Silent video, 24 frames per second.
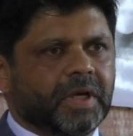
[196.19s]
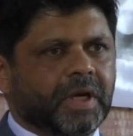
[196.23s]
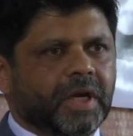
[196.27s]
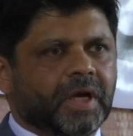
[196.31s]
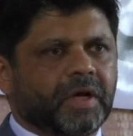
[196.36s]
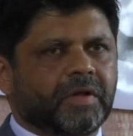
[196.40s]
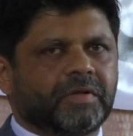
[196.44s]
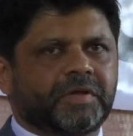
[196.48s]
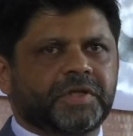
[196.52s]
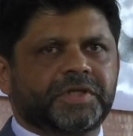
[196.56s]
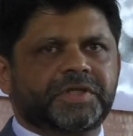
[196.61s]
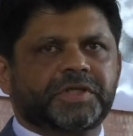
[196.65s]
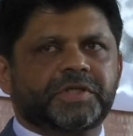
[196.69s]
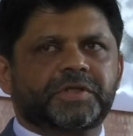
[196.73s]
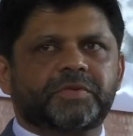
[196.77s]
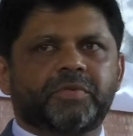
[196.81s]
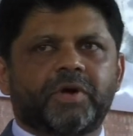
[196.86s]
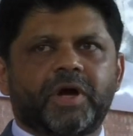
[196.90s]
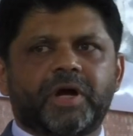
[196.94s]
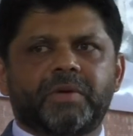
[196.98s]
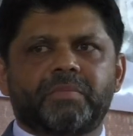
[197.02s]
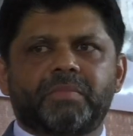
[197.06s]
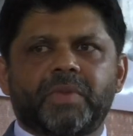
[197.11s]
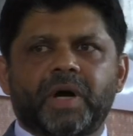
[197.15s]
Uh, this is
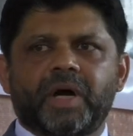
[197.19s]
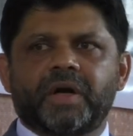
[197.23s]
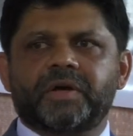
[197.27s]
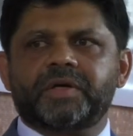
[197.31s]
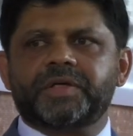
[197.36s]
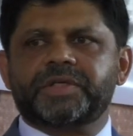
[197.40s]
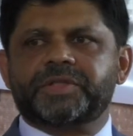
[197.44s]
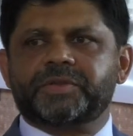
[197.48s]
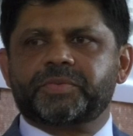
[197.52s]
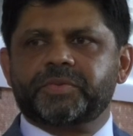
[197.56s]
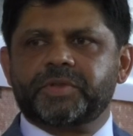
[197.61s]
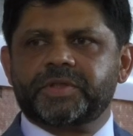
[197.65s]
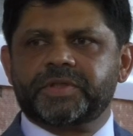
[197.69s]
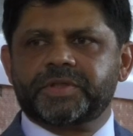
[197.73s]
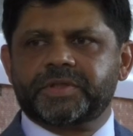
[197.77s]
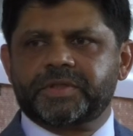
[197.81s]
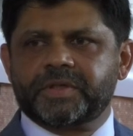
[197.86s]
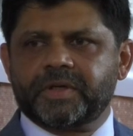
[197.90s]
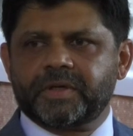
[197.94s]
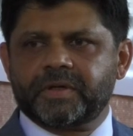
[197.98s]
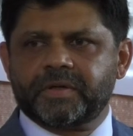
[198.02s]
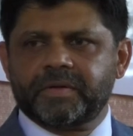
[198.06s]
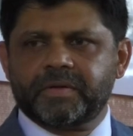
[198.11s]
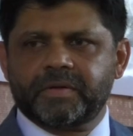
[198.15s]
why Marist
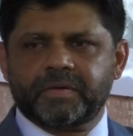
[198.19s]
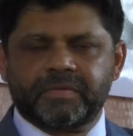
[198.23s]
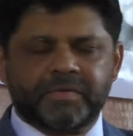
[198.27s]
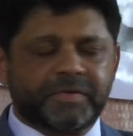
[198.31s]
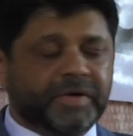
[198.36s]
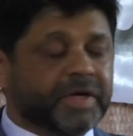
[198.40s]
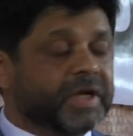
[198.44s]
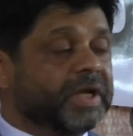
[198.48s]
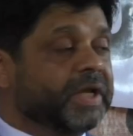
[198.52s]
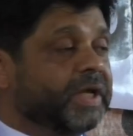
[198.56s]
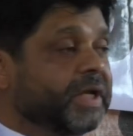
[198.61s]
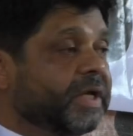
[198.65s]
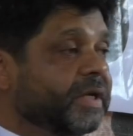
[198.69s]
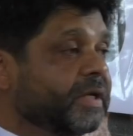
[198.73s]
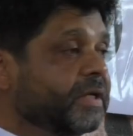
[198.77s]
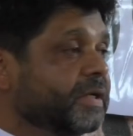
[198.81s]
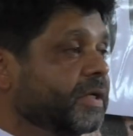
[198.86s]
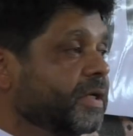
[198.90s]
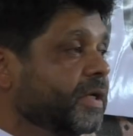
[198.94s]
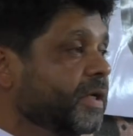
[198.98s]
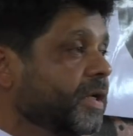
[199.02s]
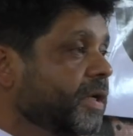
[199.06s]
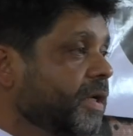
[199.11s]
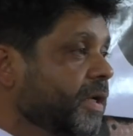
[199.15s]
was uh,
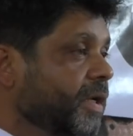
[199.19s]
really,